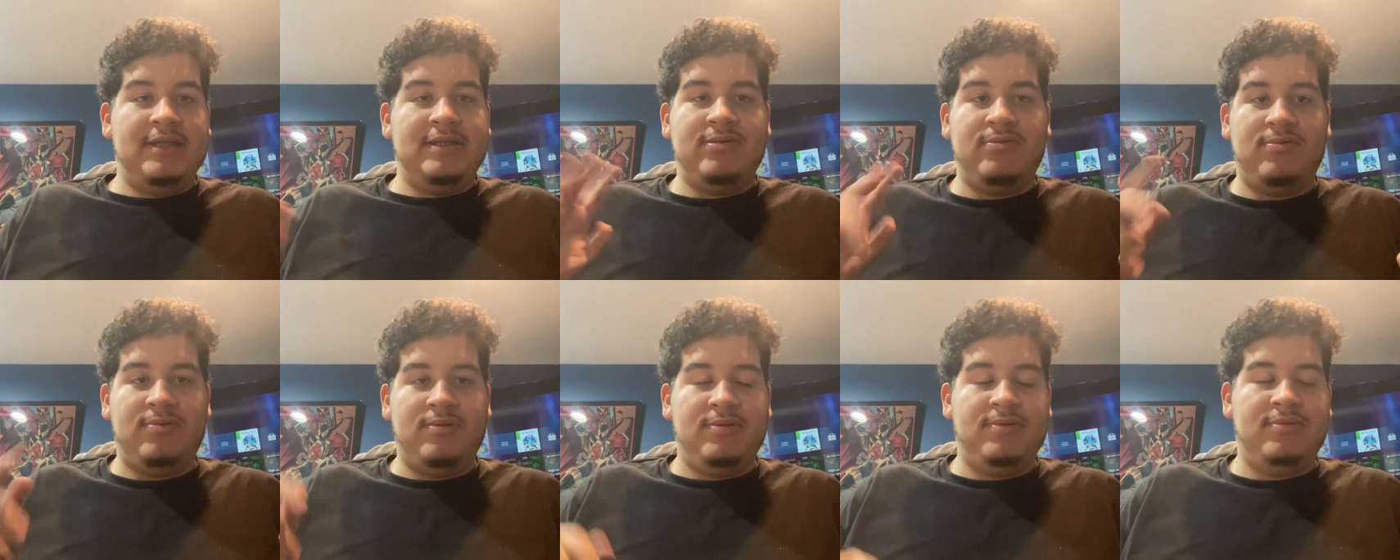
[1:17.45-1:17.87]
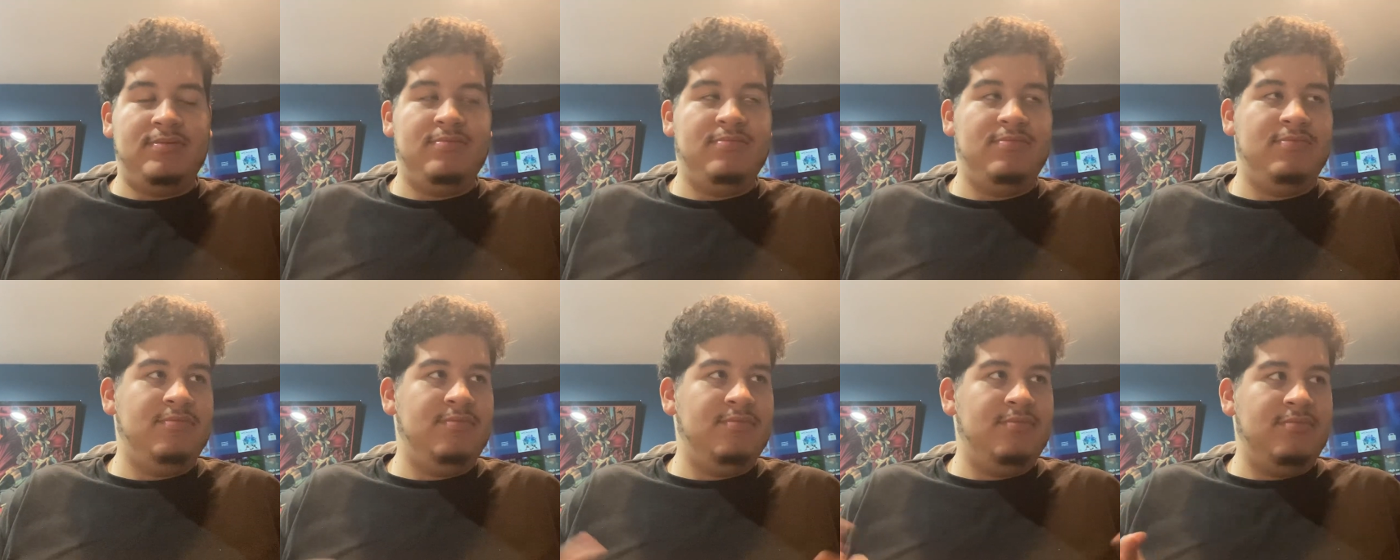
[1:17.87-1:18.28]
So
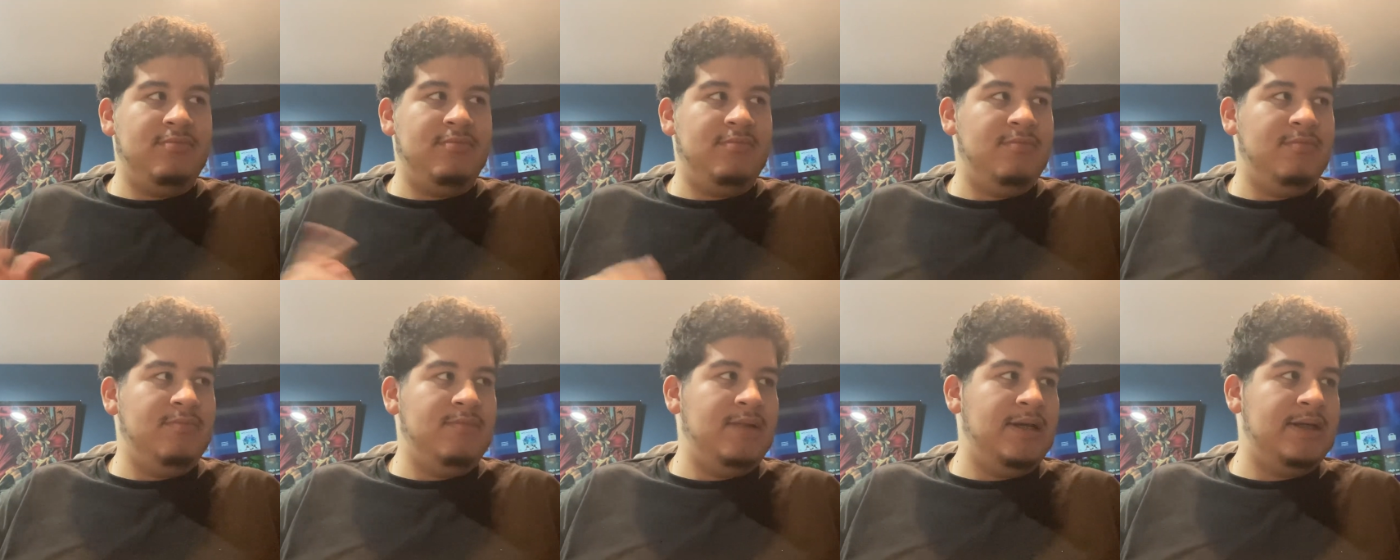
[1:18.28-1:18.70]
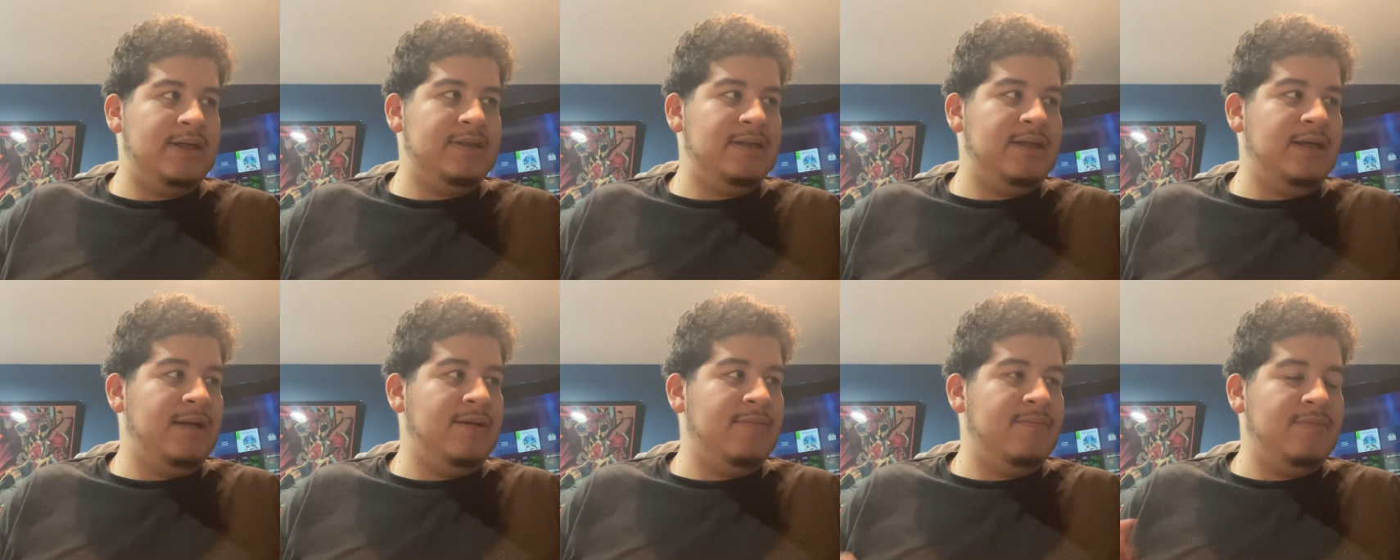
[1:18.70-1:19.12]
next
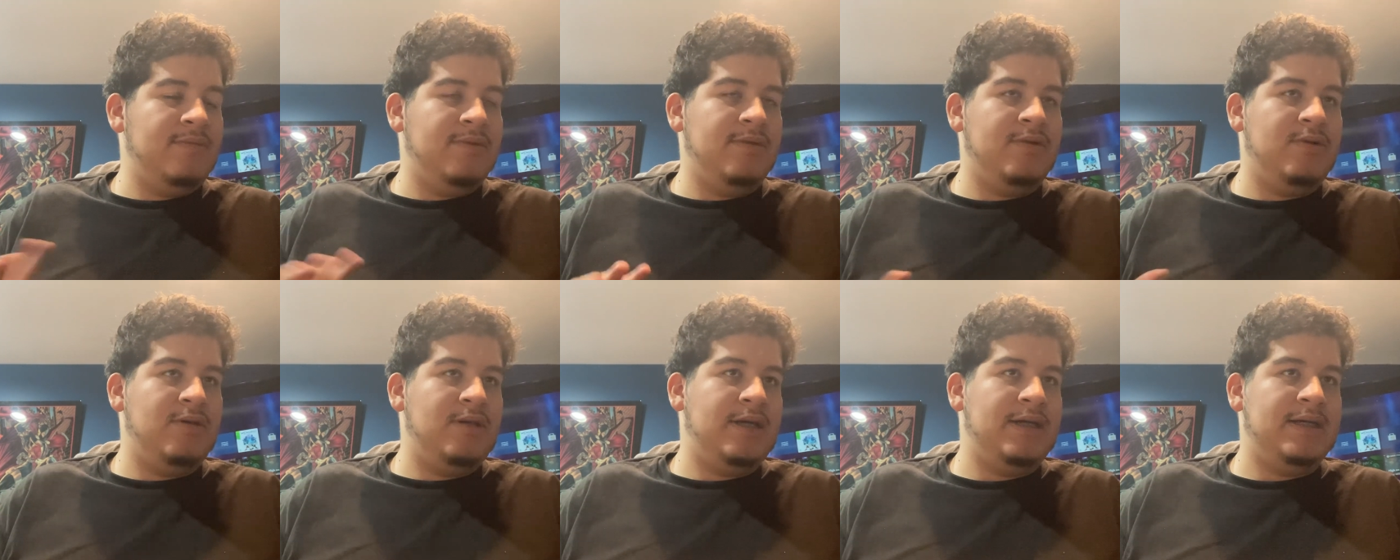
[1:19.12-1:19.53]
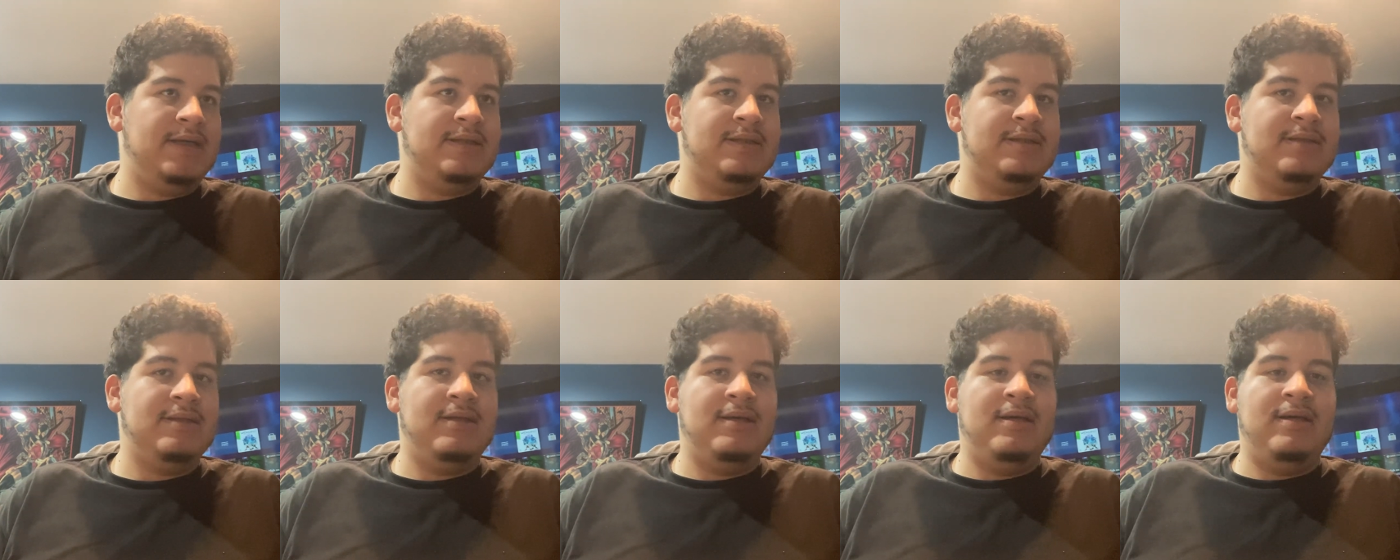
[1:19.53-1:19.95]
time you guys